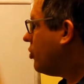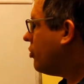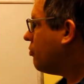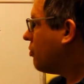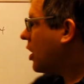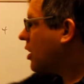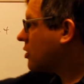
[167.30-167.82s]
you
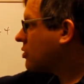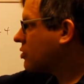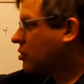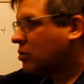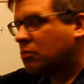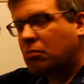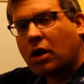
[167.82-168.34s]

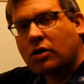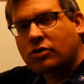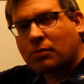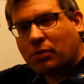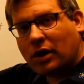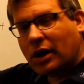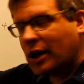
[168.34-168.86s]
must
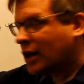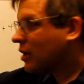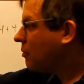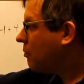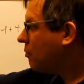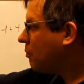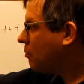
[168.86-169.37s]
multiply
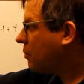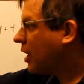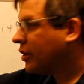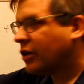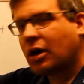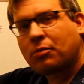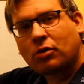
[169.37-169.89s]
by
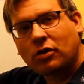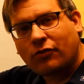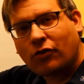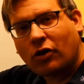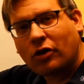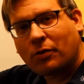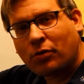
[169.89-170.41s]
the number in
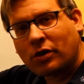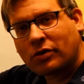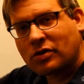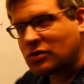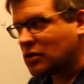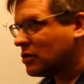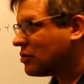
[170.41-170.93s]
front of the
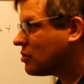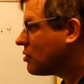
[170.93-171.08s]
parentheses.